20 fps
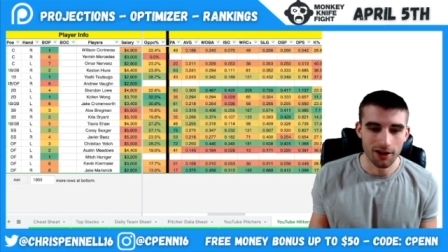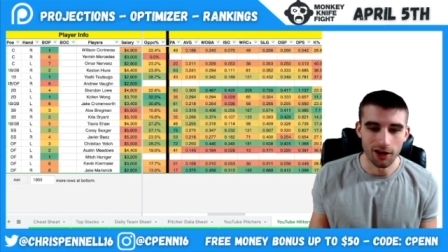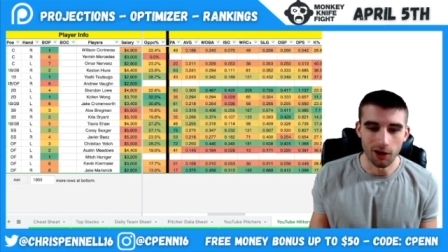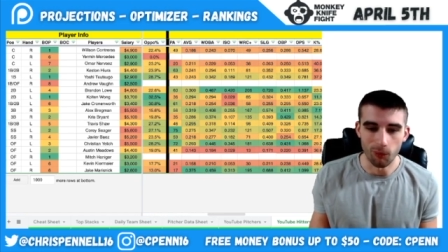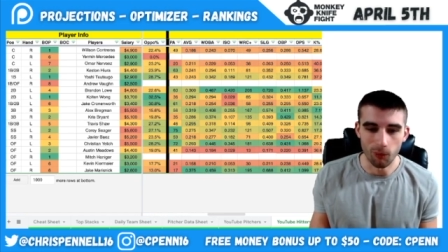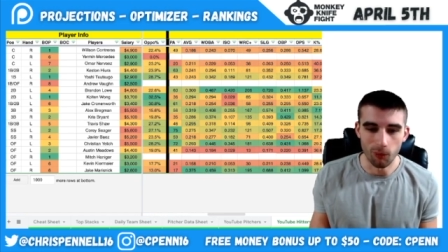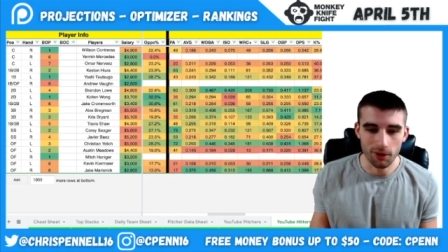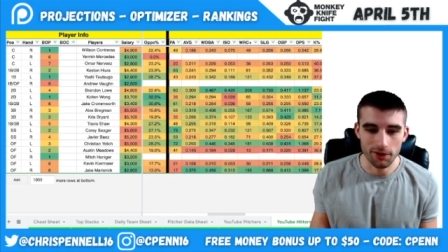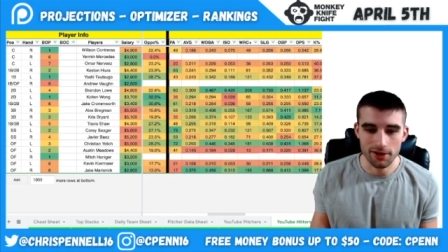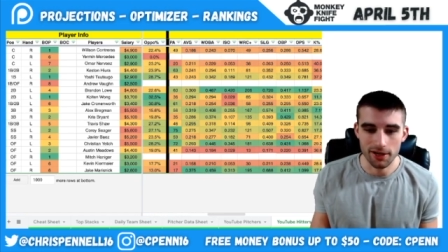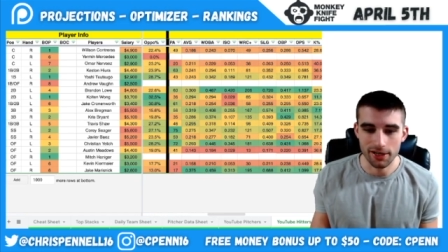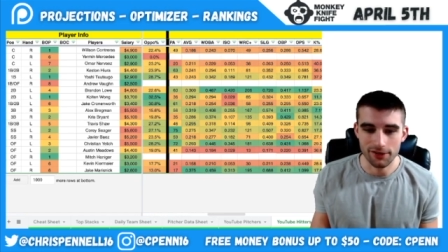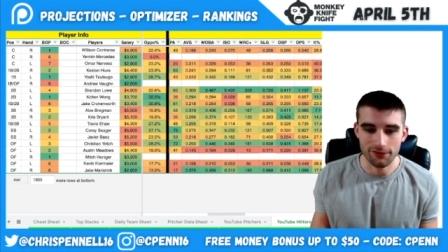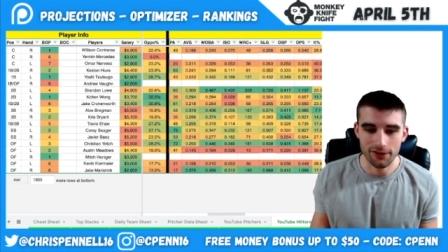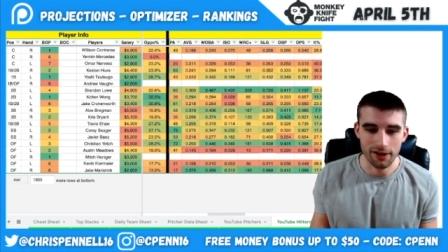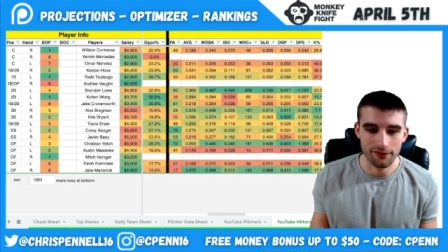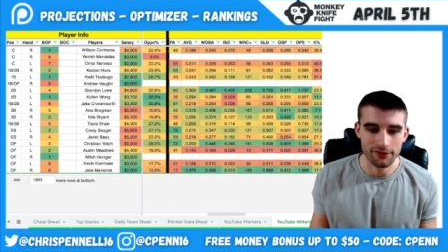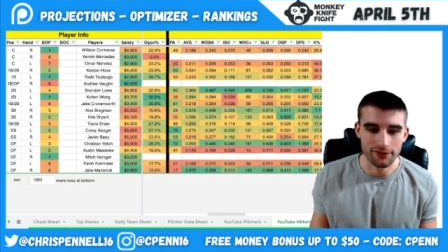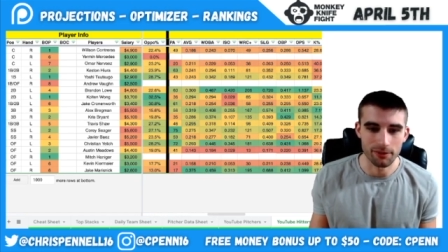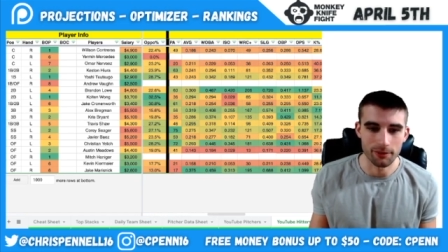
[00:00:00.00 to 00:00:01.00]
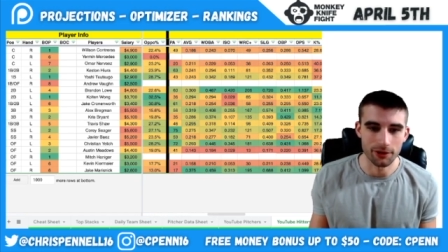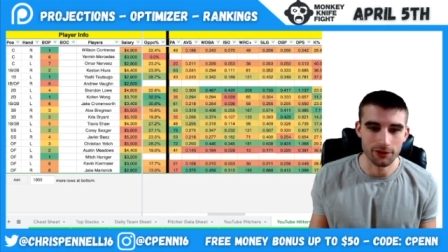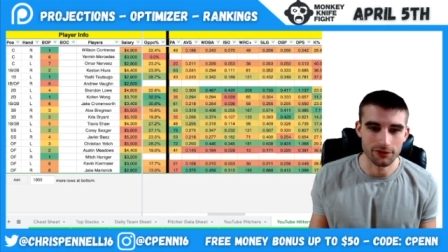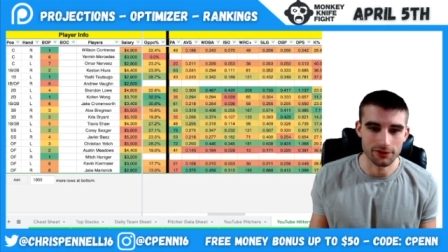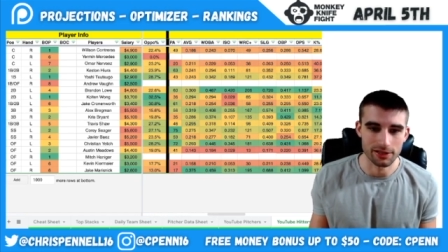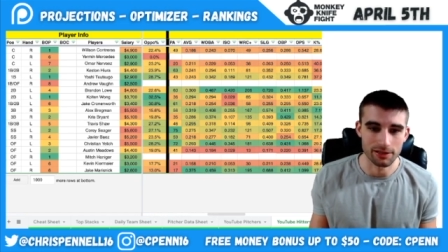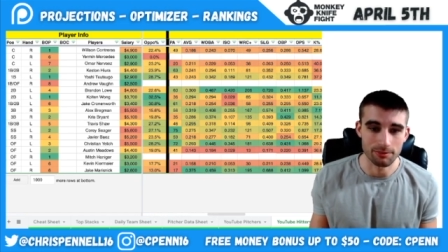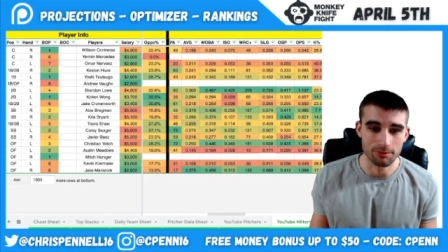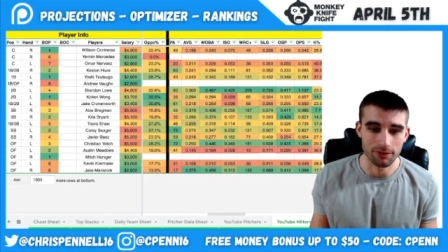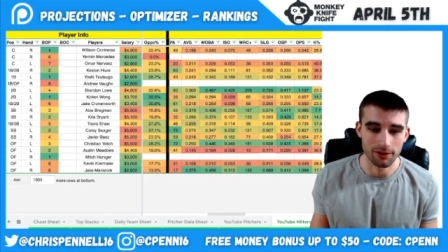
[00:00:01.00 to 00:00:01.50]
a one ninety-five W R
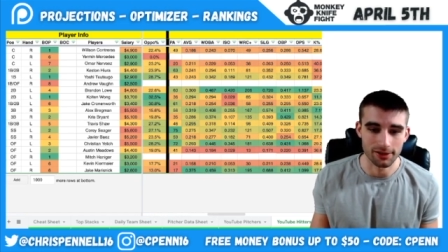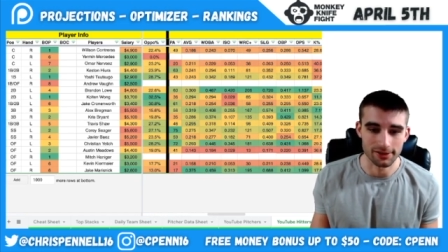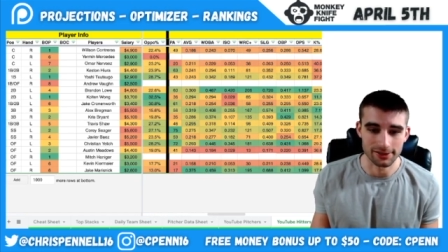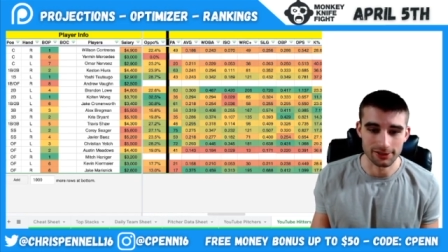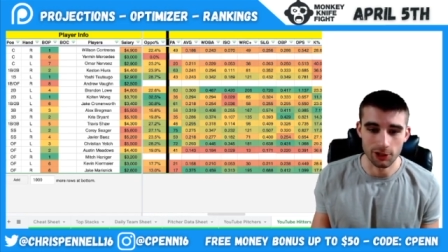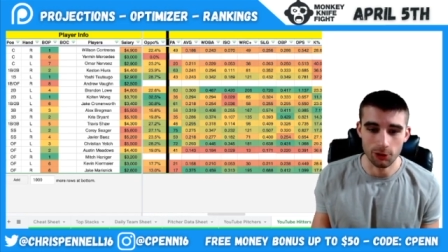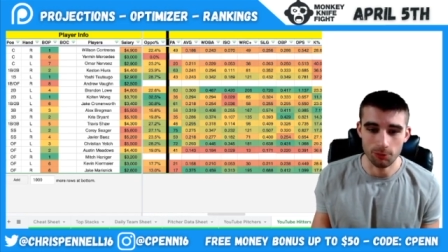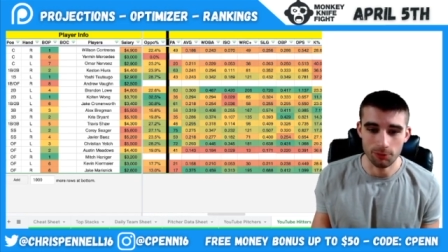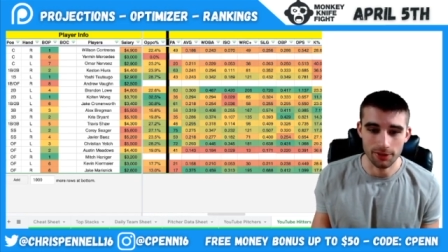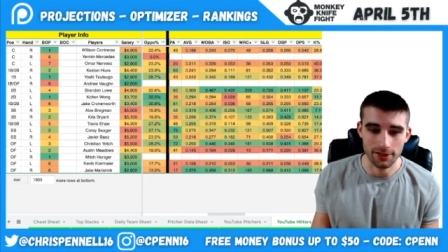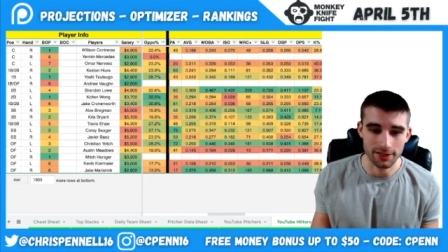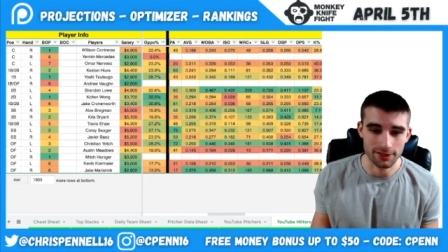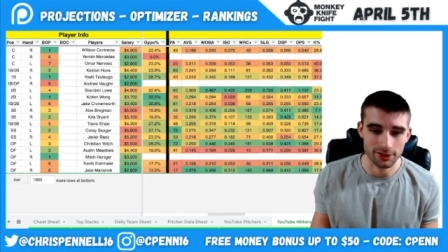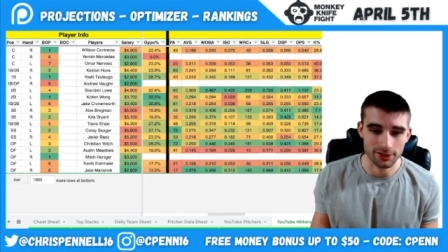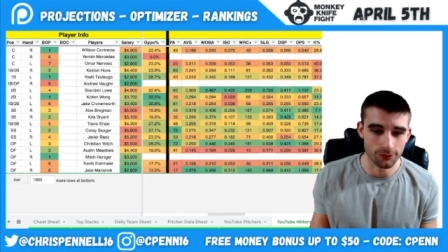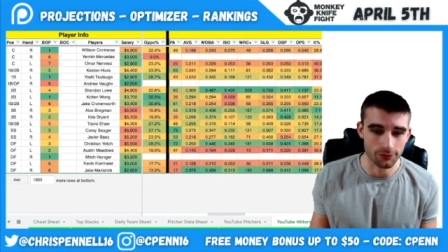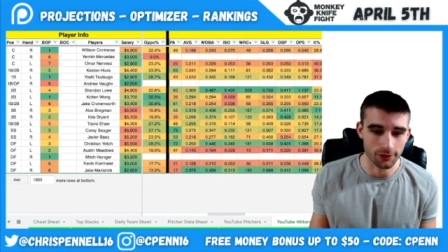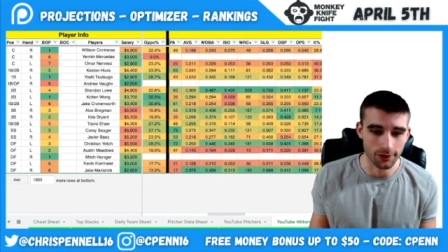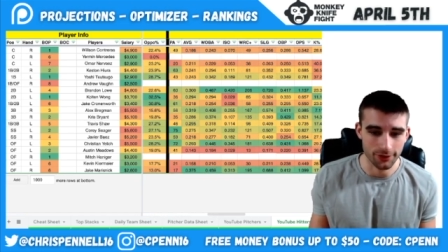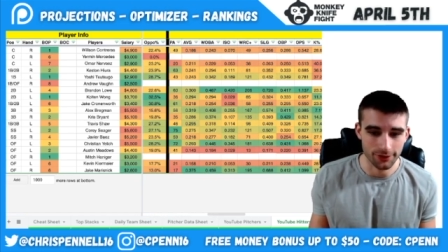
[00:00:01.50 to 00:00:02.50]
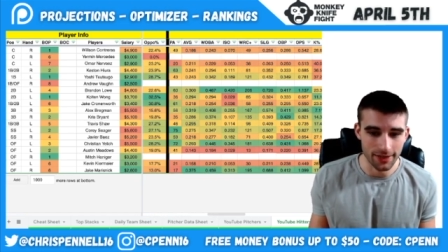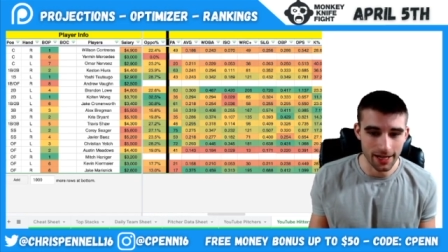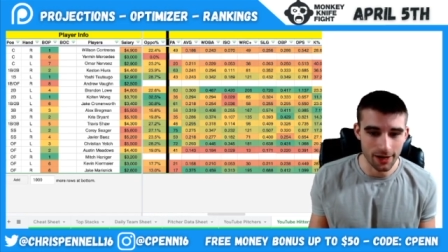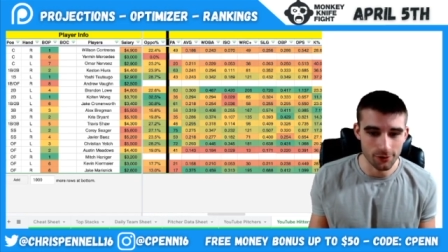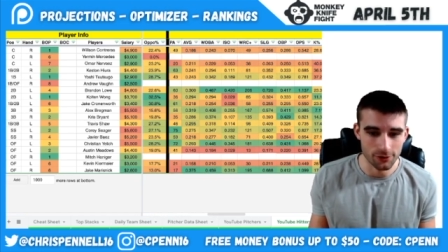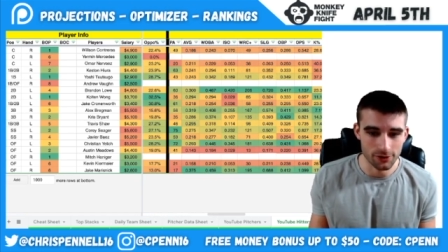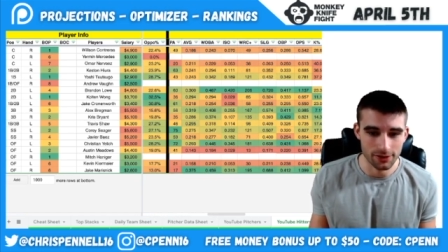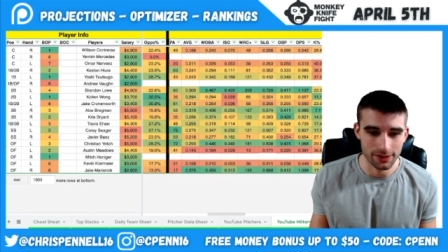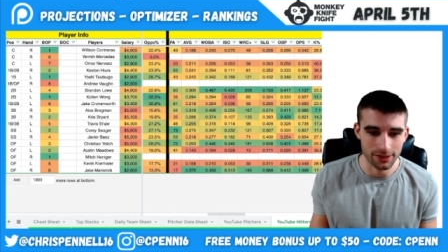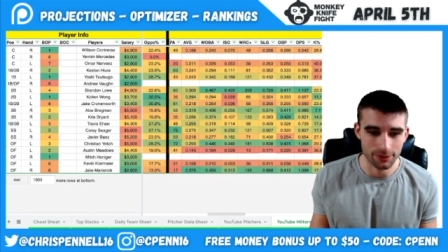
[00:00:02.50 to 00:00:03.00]
C plus, an O P S over one
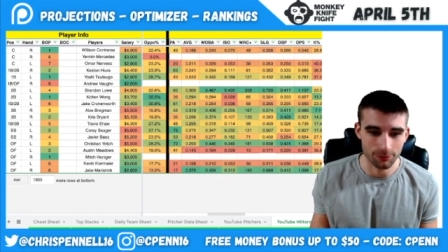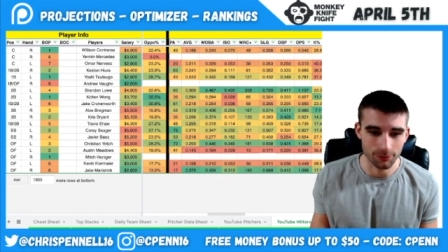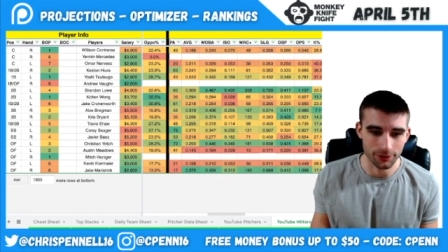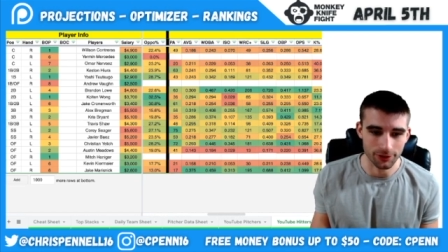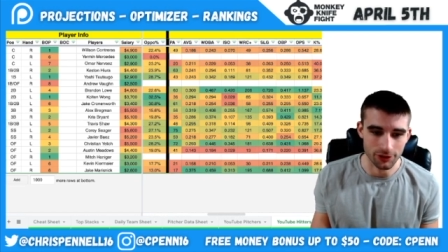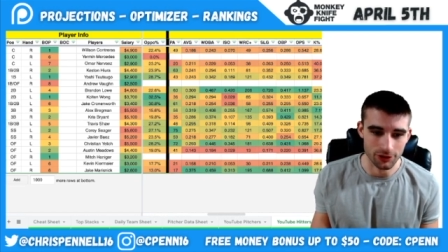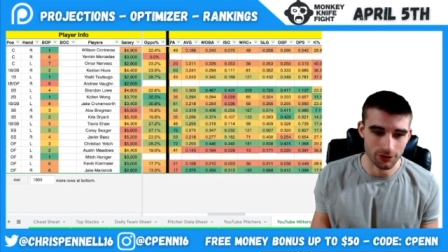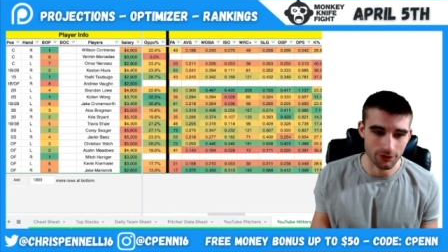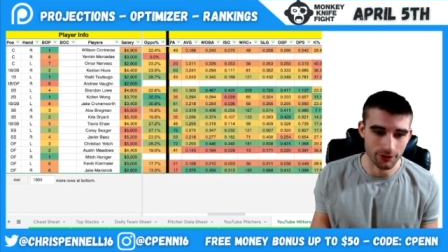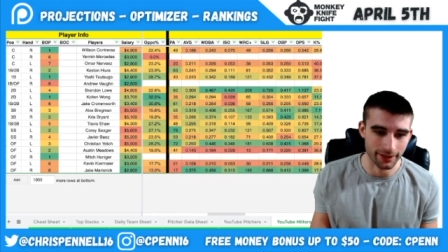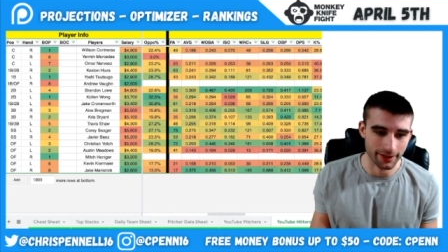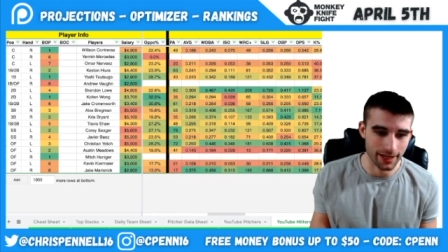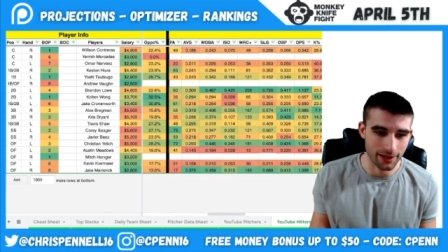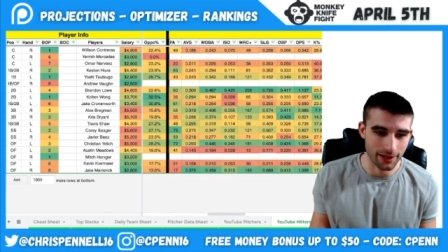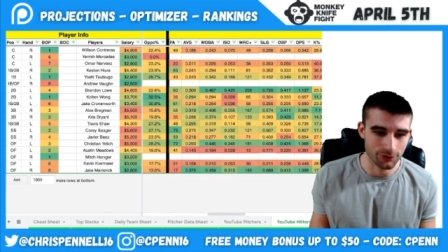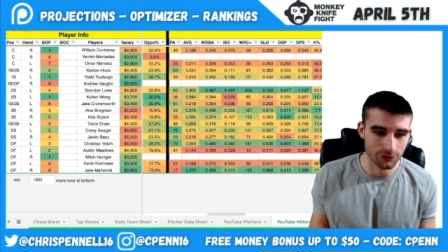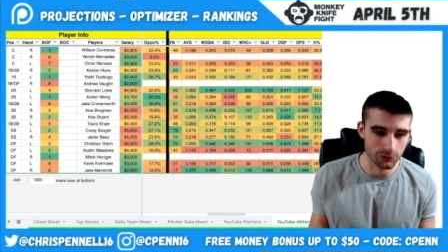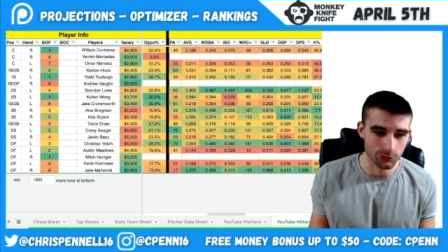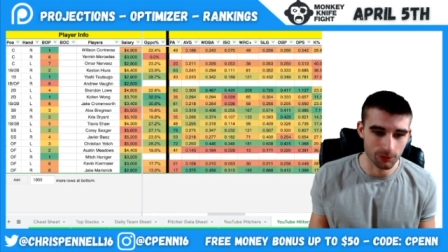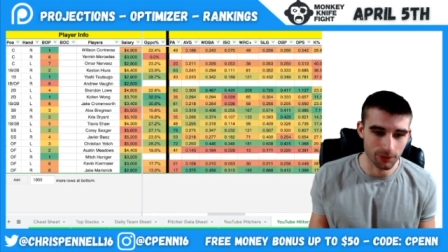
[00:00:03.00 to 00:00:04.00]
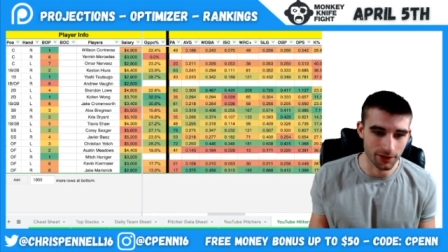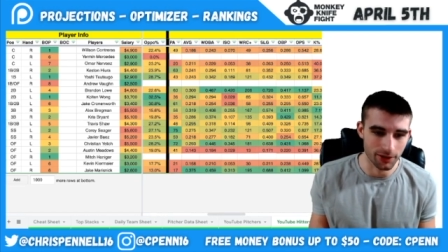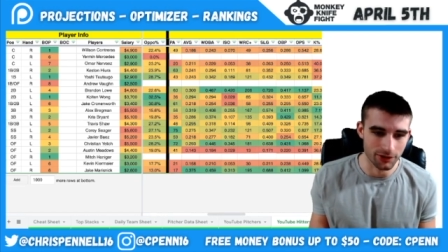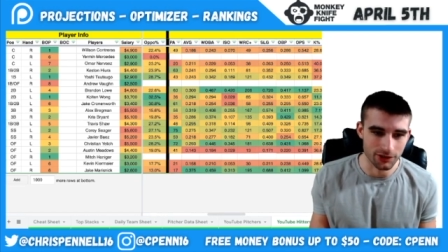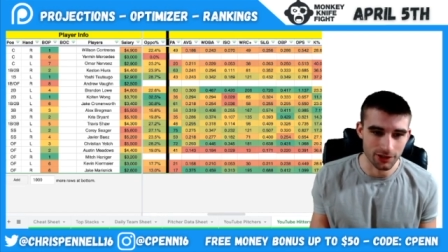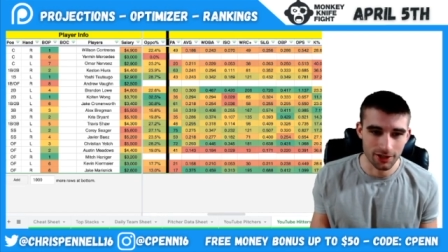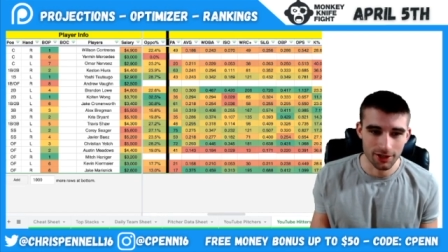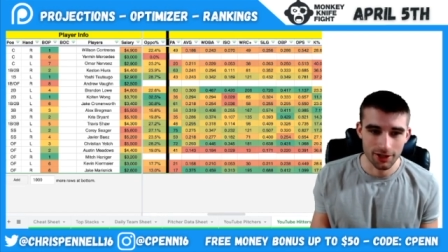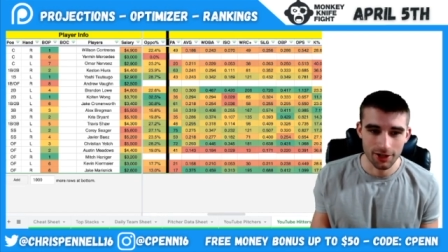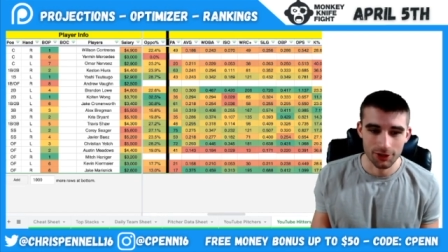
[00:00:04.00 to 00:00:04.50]
thousand, didn't really strike out too much,